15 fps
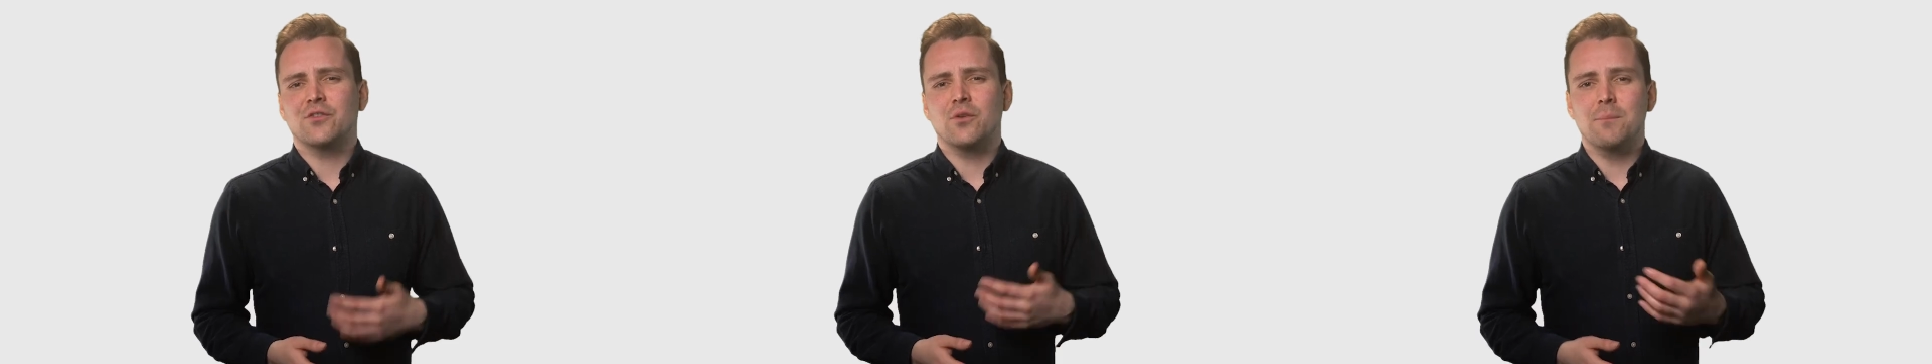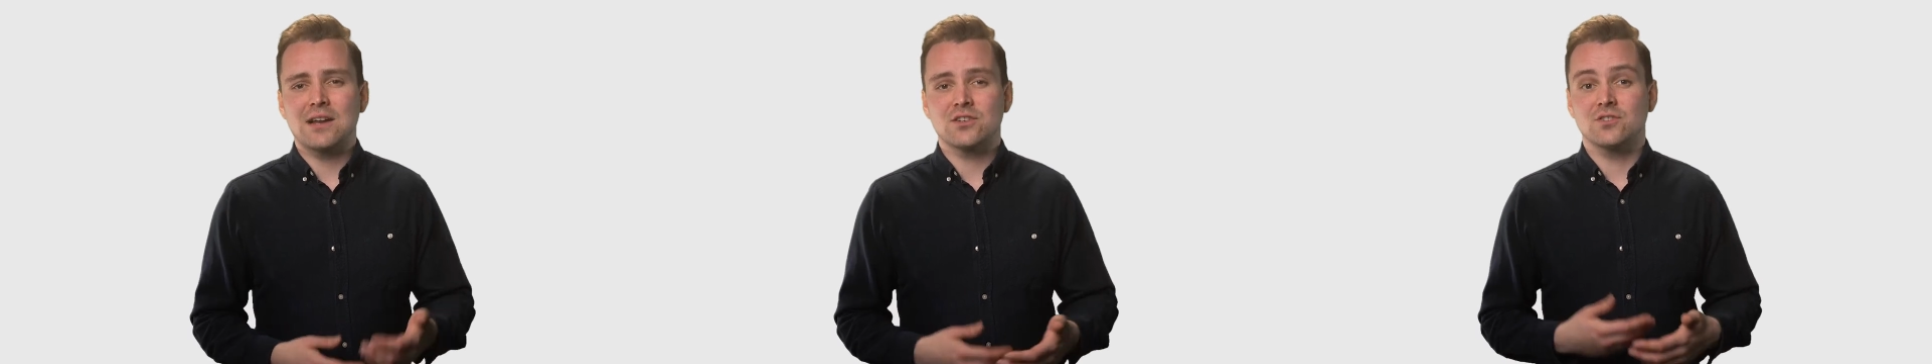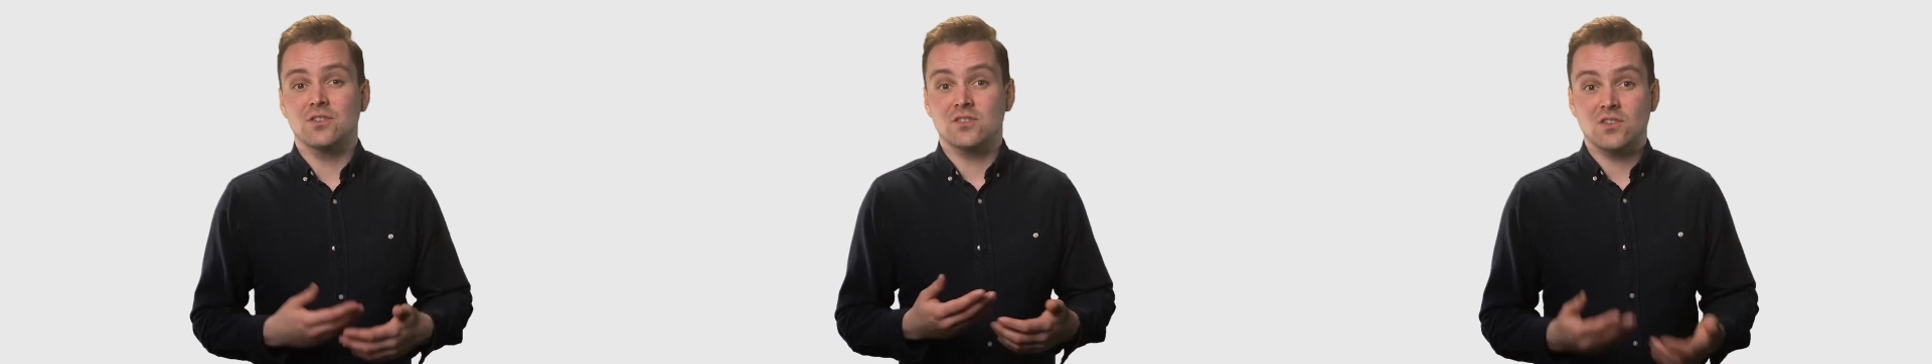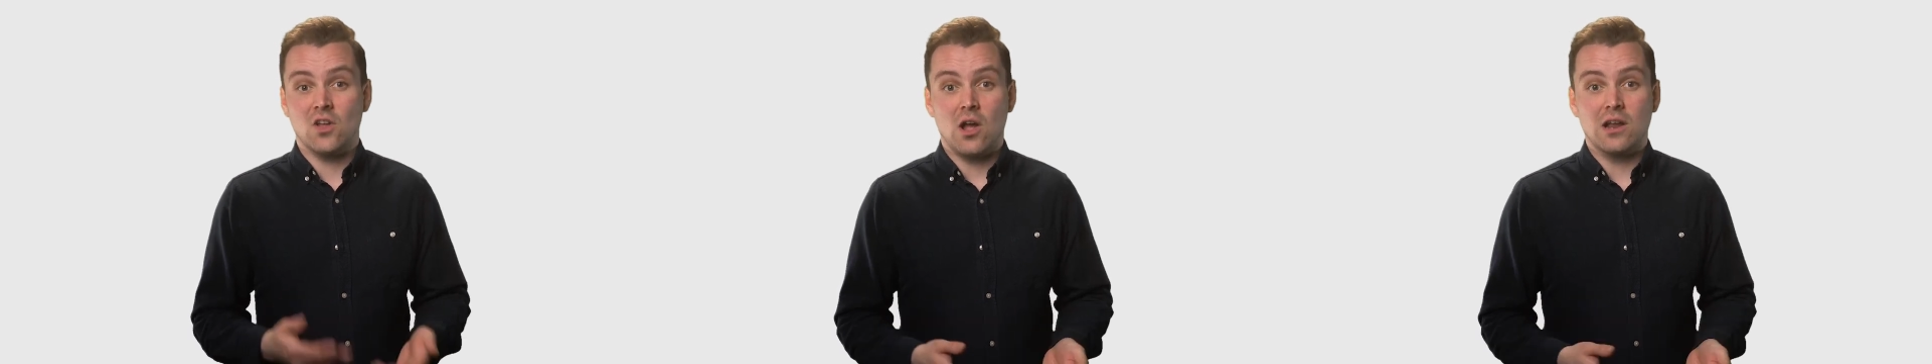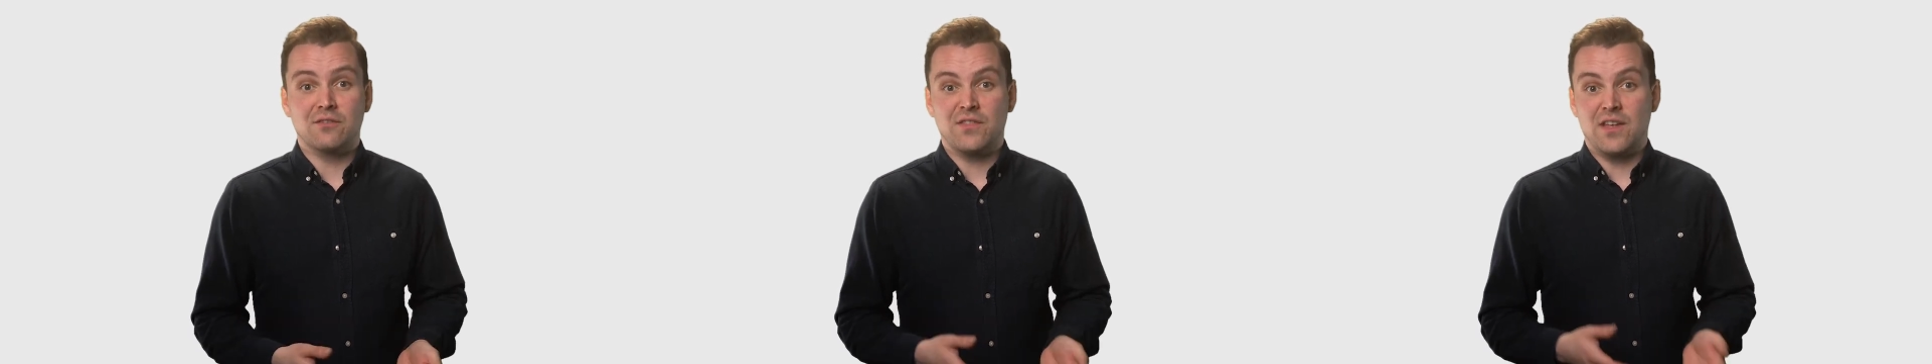to match the
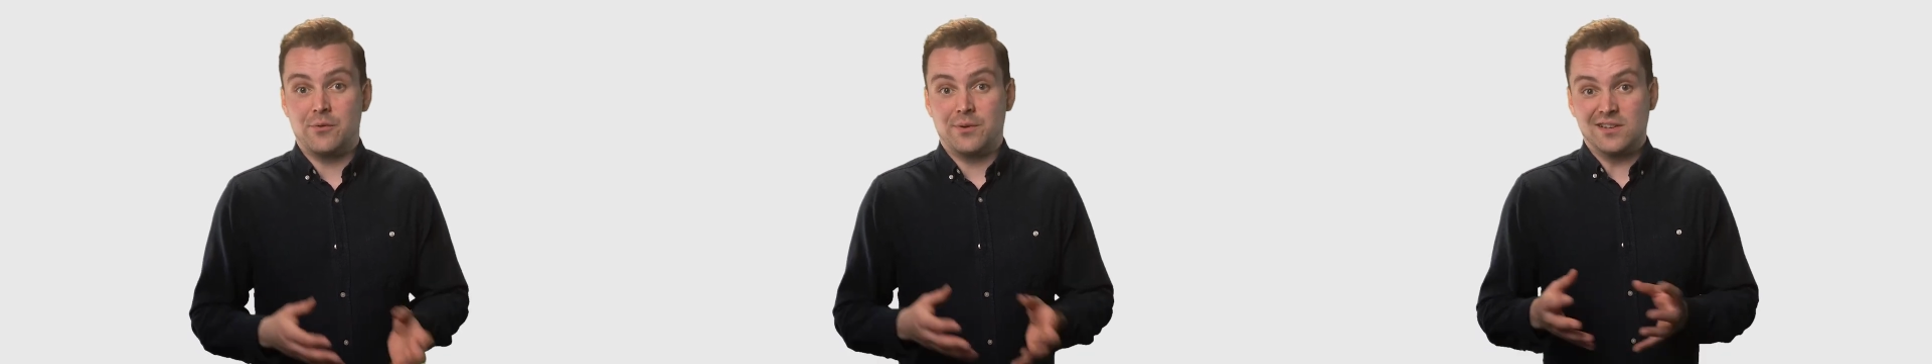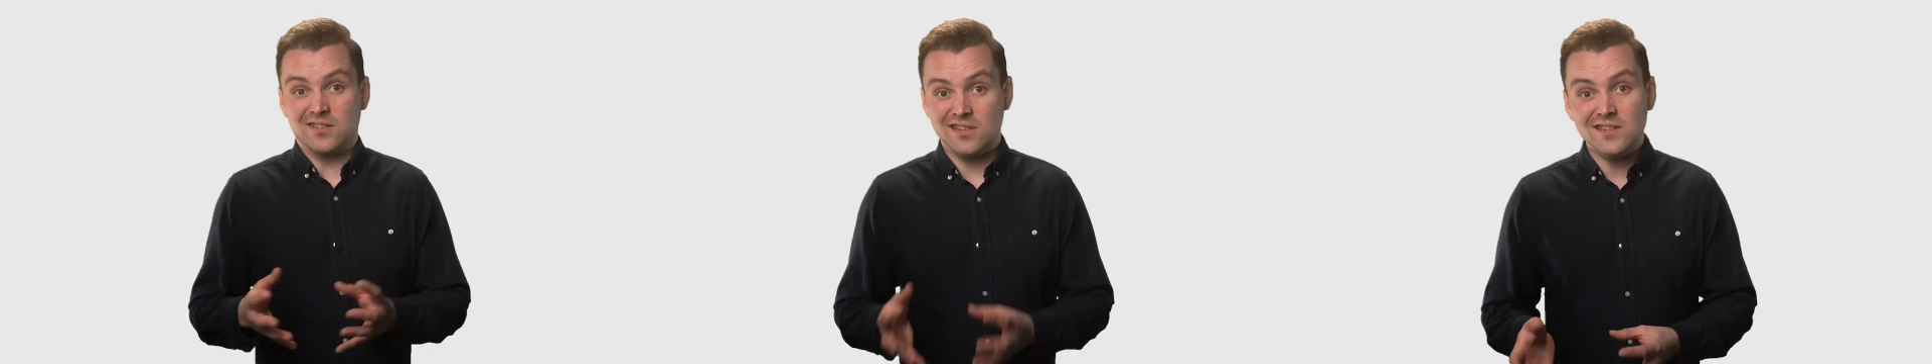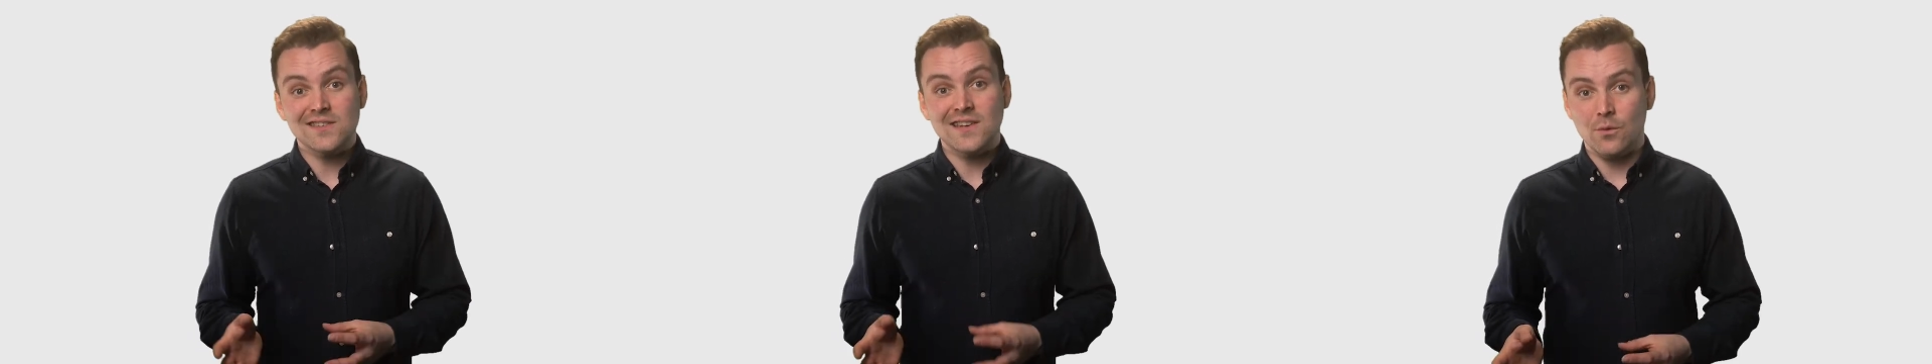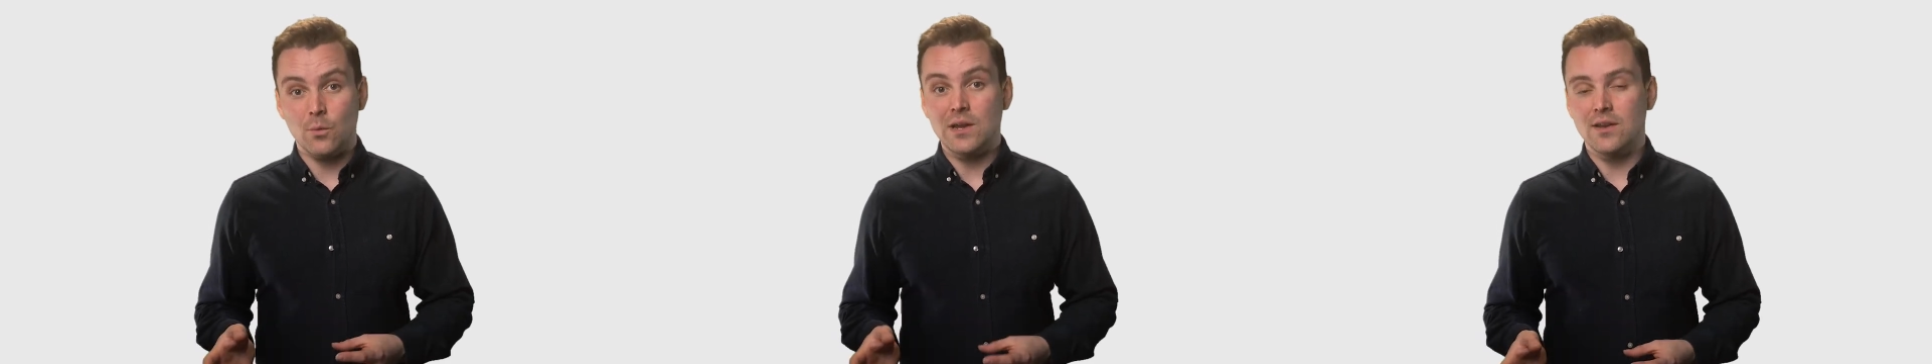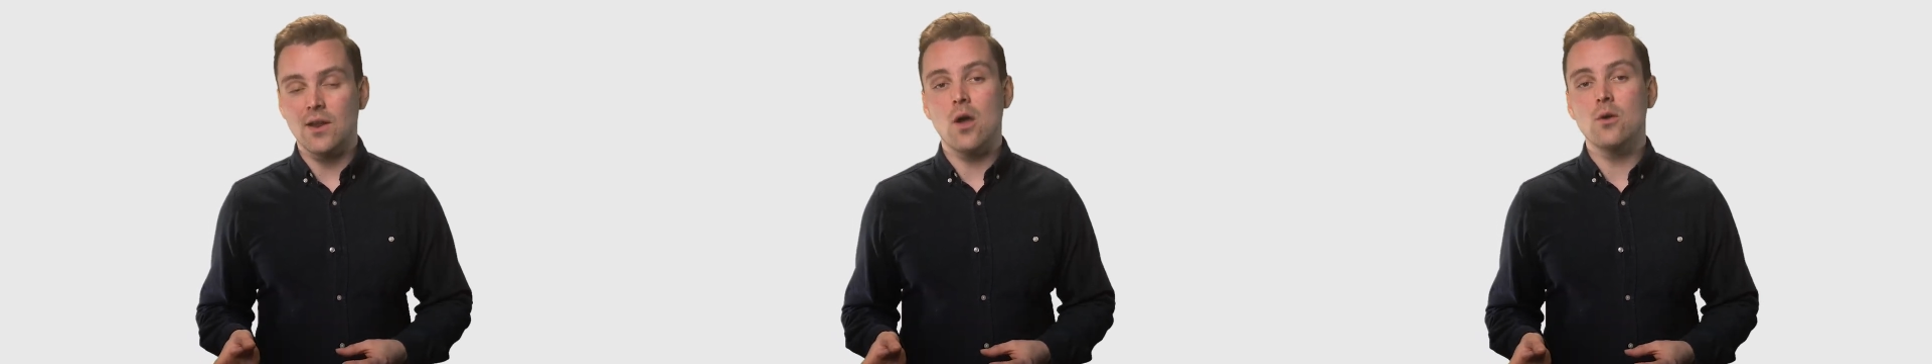style of their existing
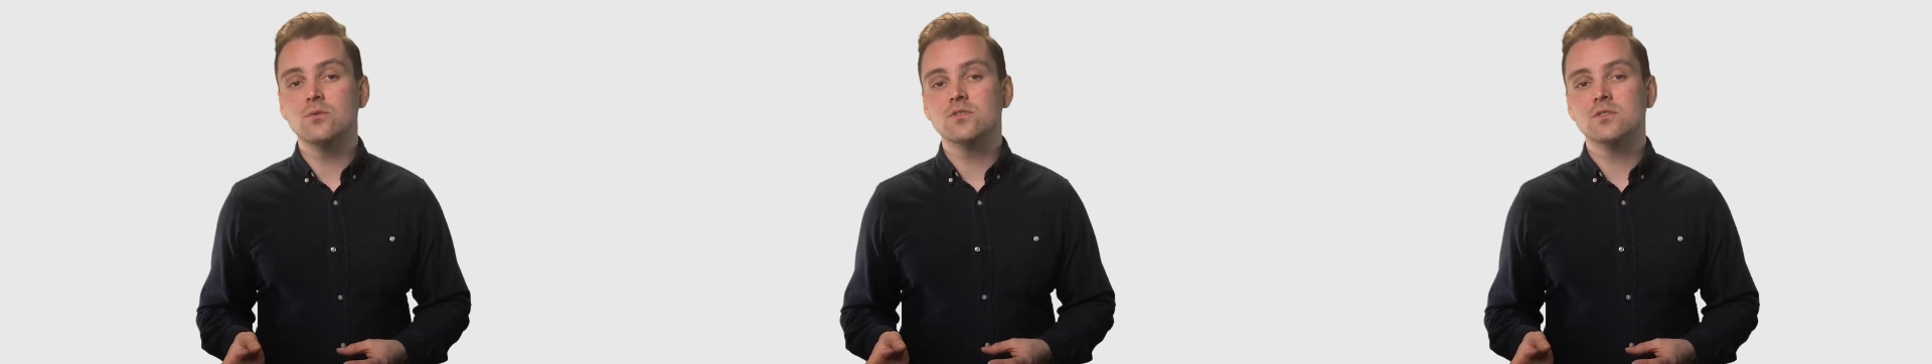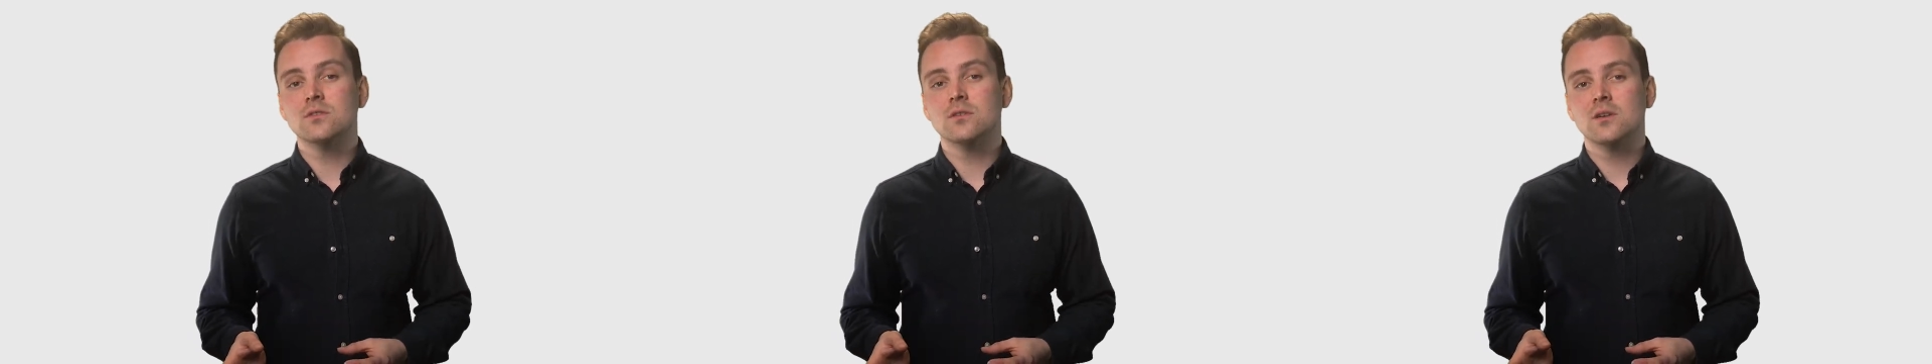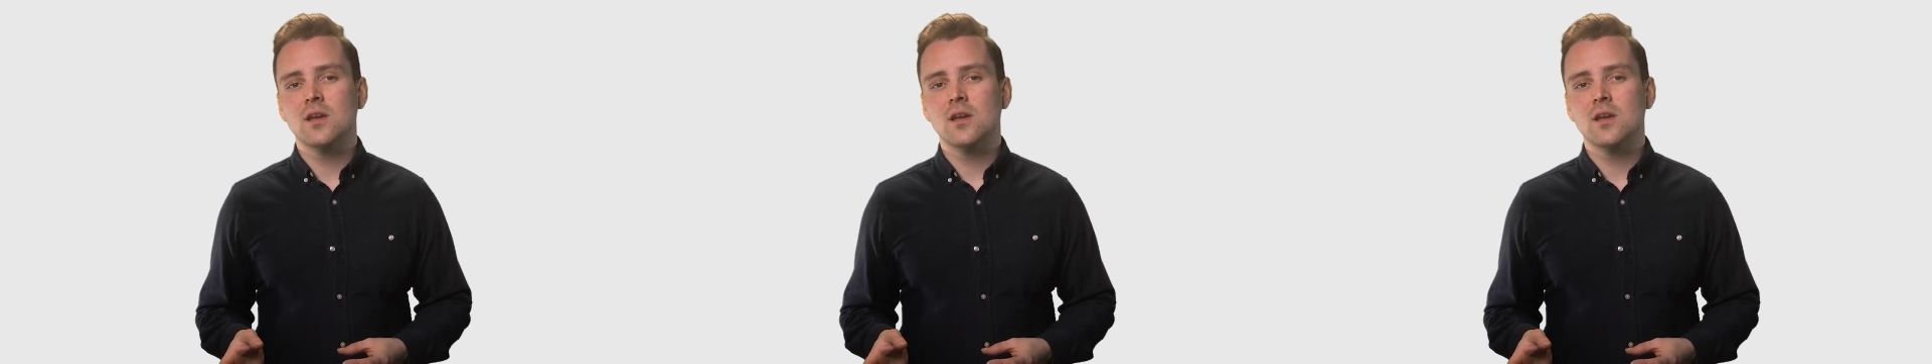windows.